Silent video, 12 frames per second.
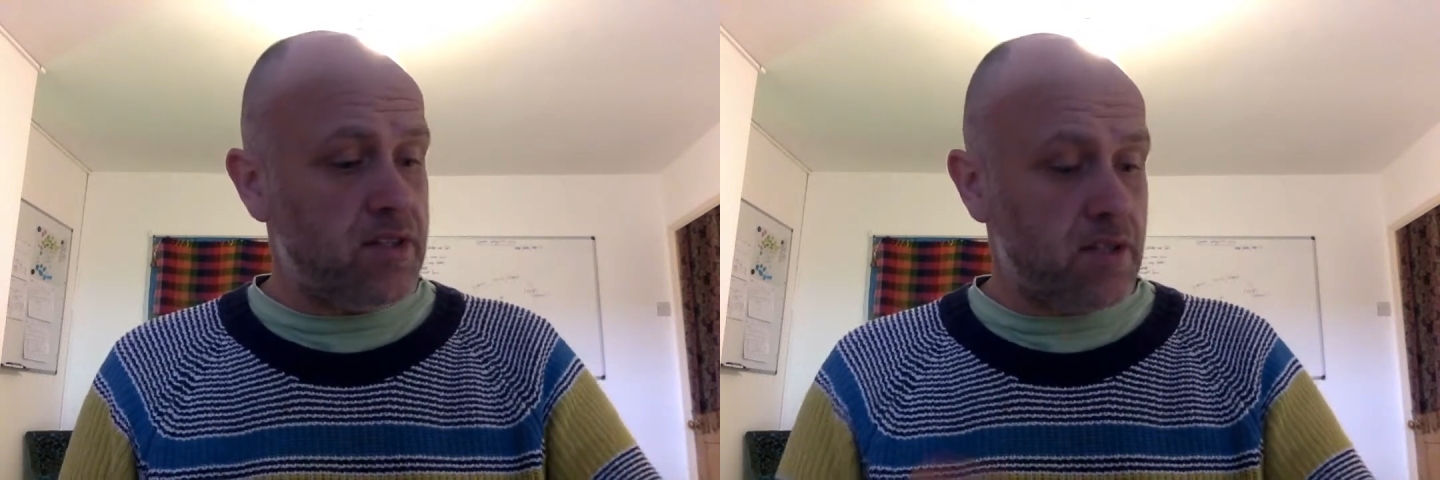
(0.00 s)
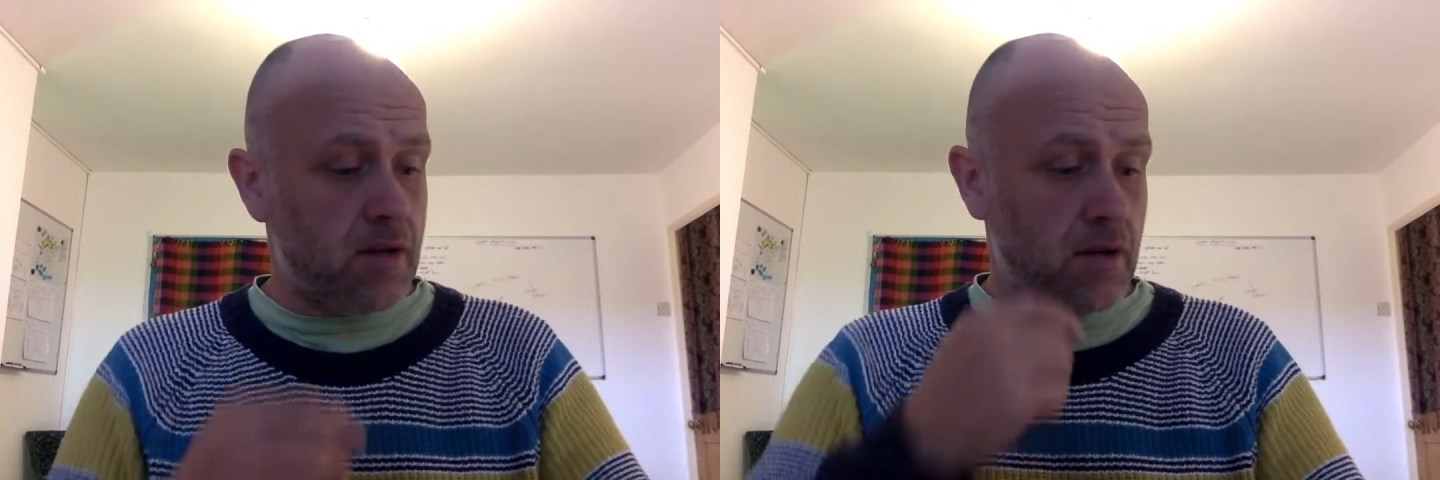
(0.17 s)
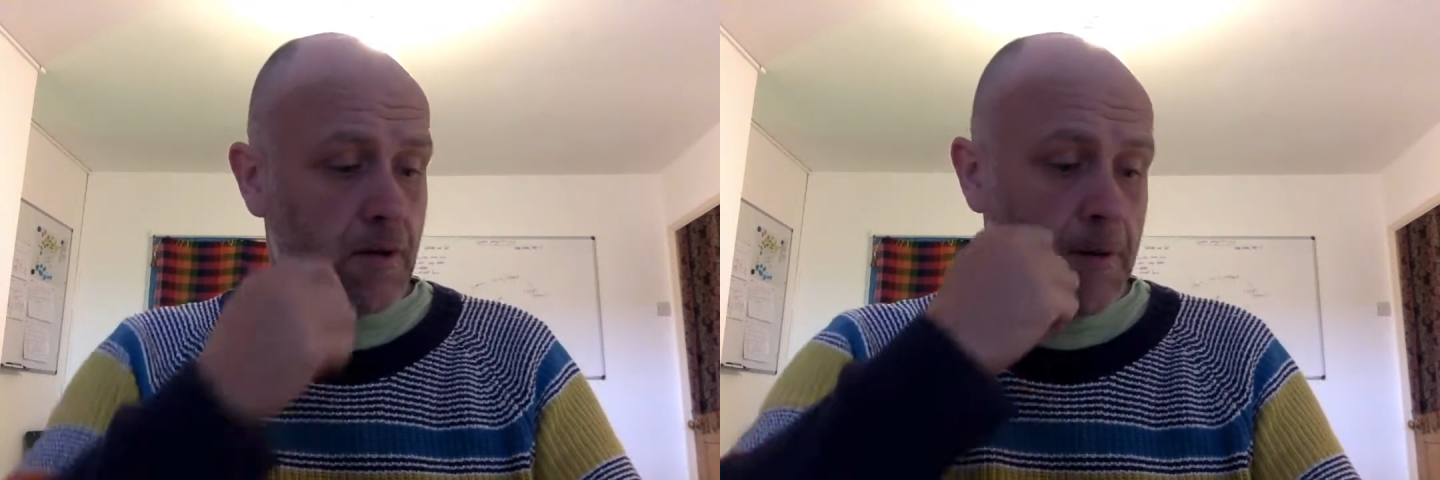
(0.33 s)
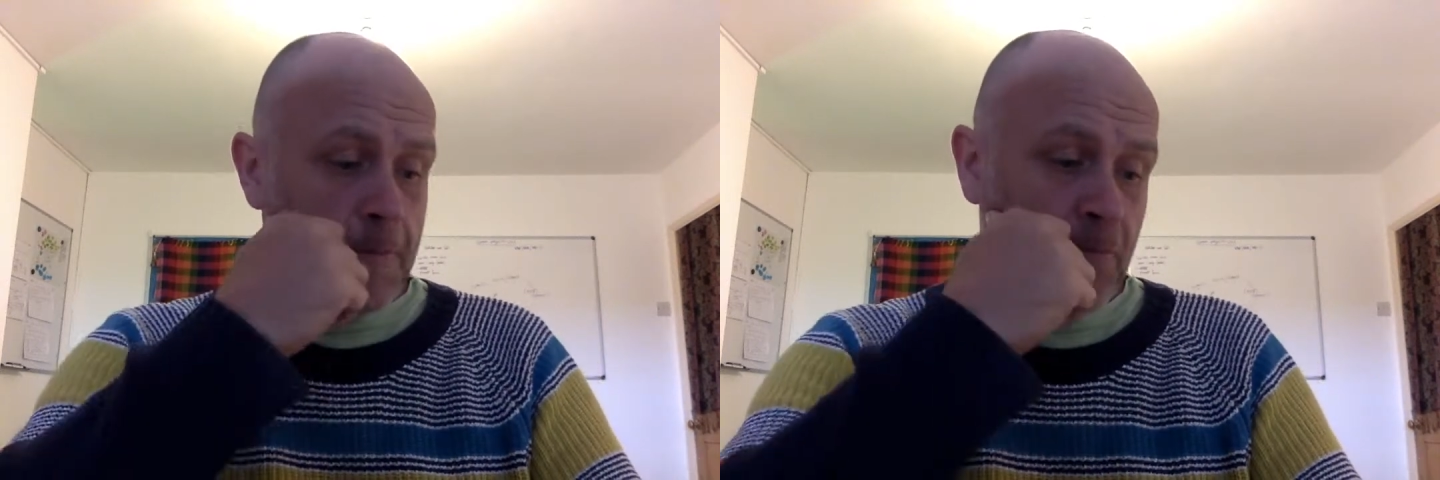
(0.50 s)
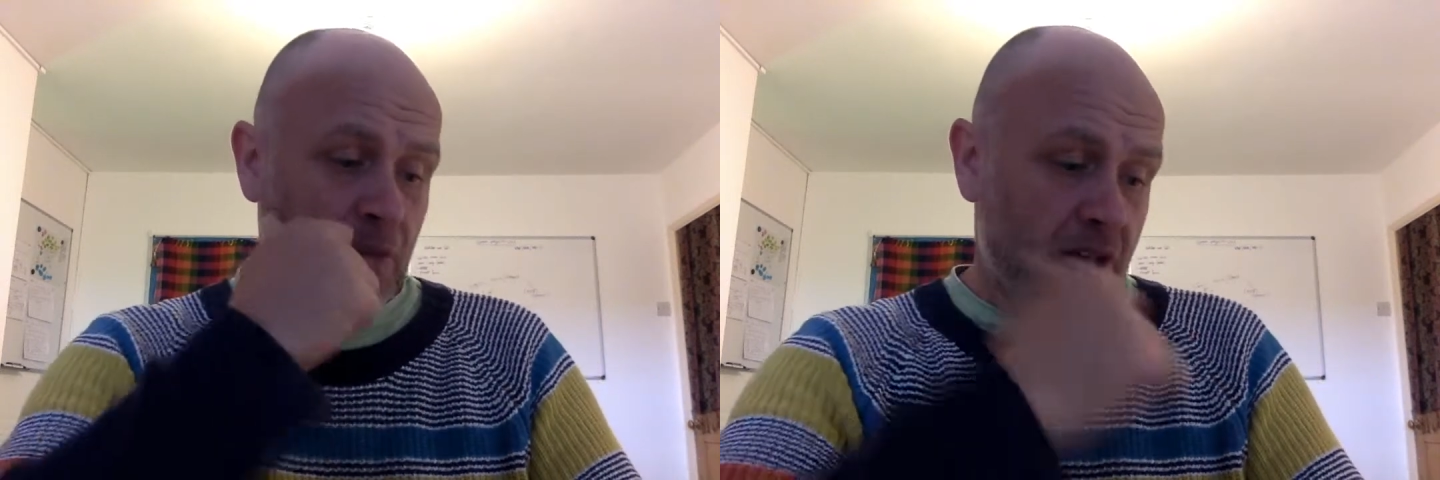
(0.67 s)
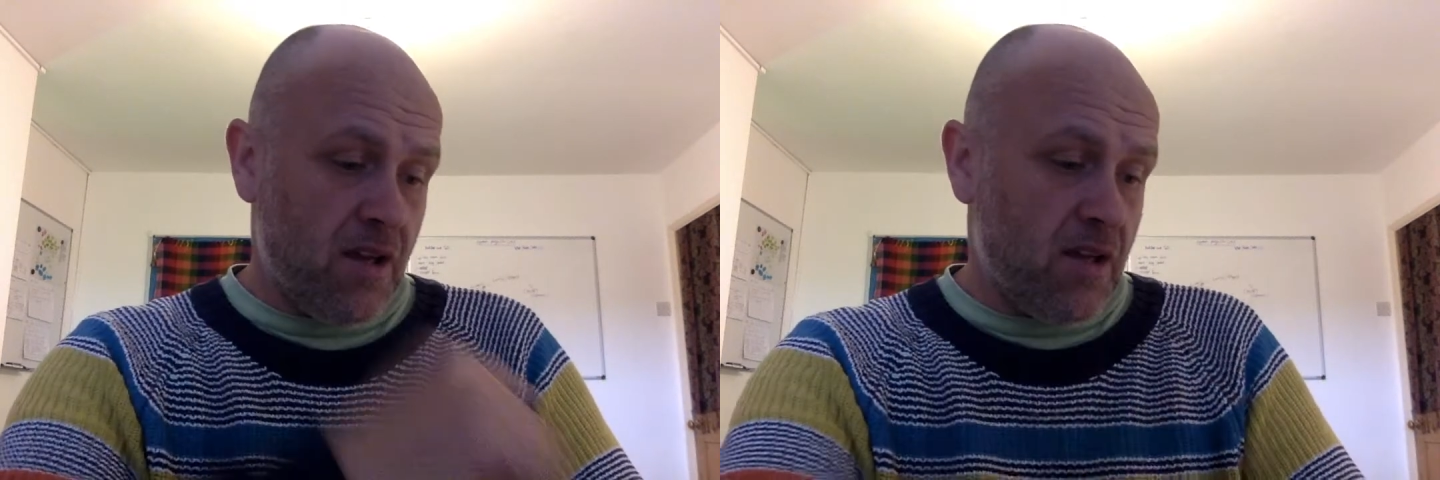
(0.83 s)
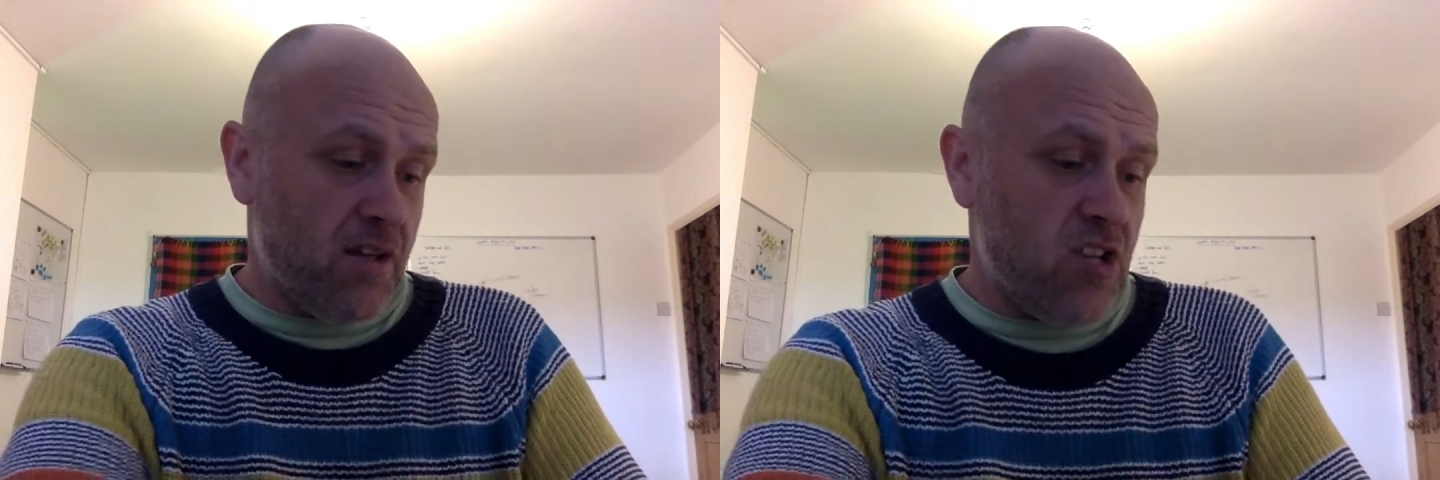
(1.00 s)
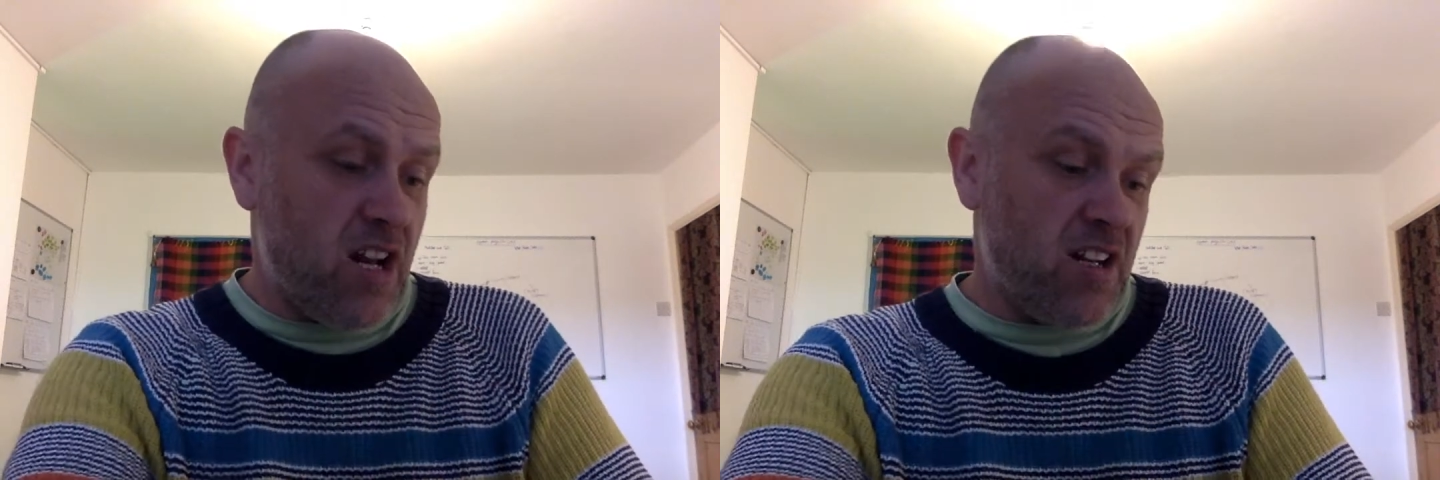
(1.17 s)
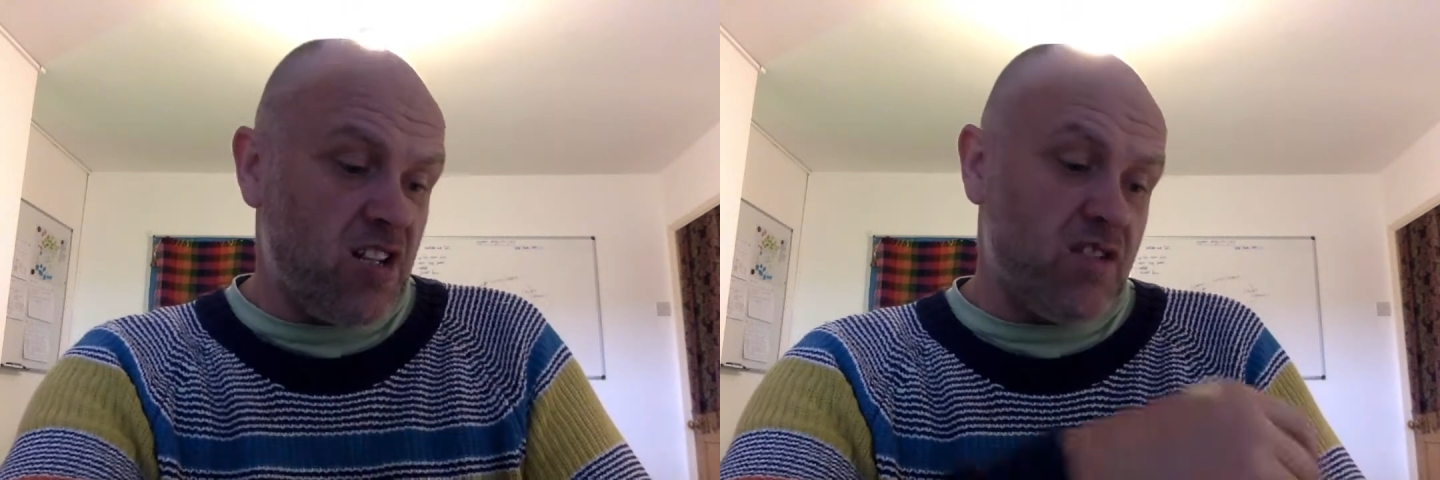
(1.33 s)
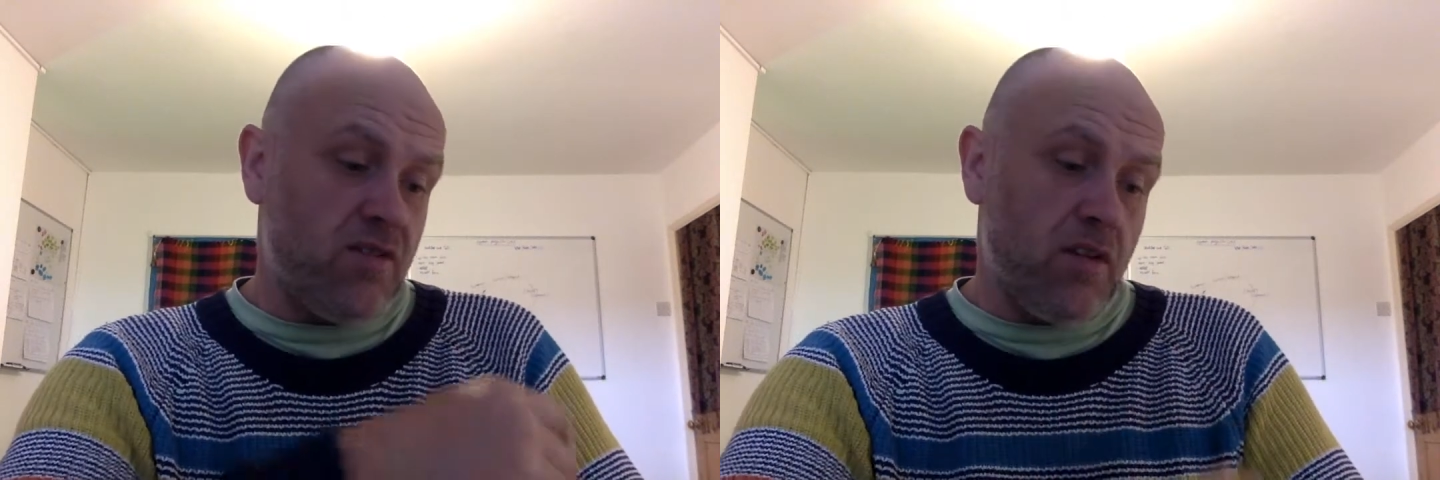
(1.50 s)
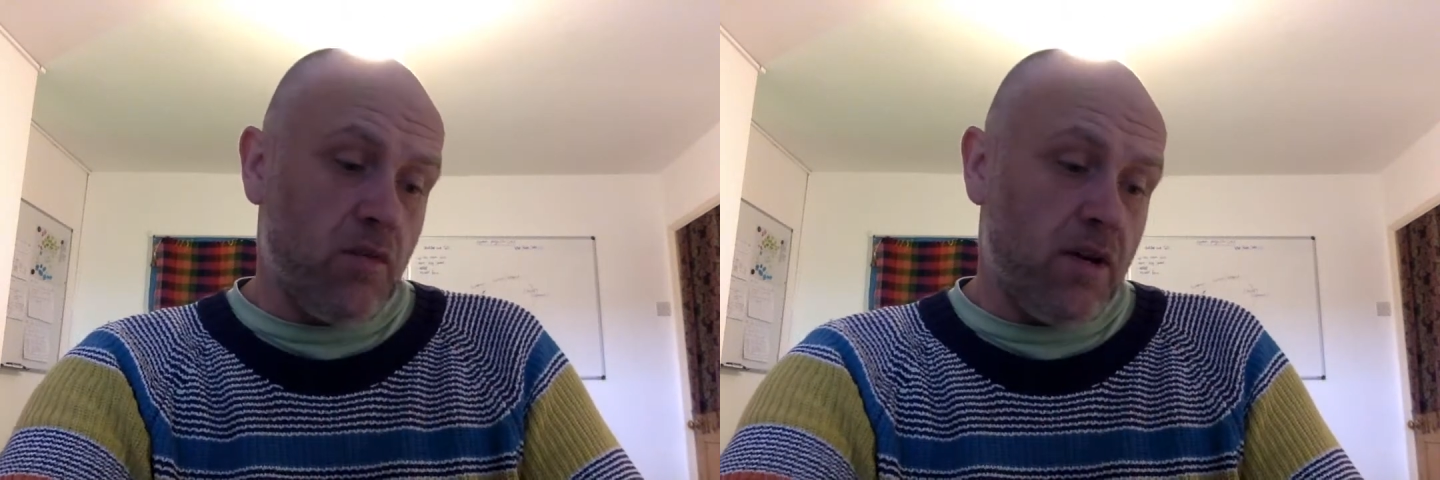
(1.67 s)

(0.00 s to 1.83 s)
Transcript: So challenges for the